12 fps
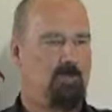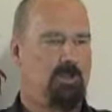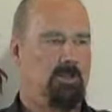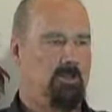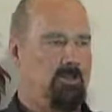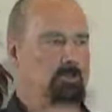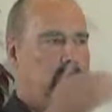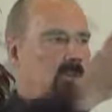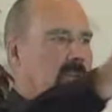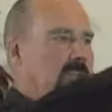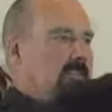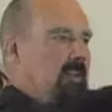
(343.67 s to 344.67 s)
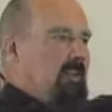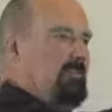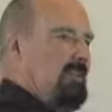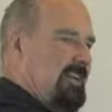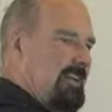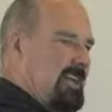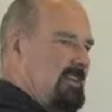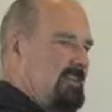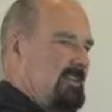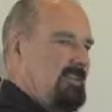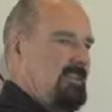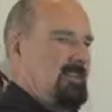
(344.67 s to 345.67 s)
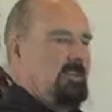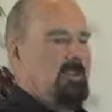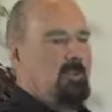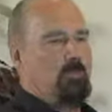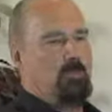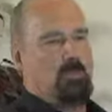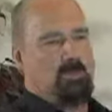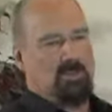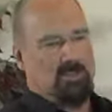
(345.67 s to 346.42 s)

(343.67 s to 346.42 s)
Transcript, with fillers: At another point, it's halfway again. At another point,